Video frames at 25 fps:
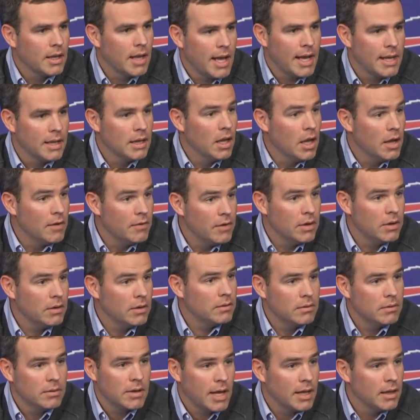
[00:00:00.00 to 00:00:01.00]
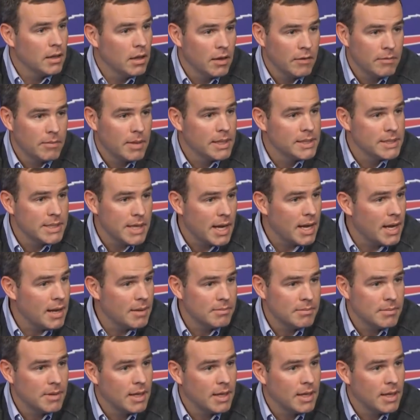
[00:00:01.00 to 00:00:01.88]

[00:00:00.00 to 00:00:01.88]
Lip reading: I love it. I love my job.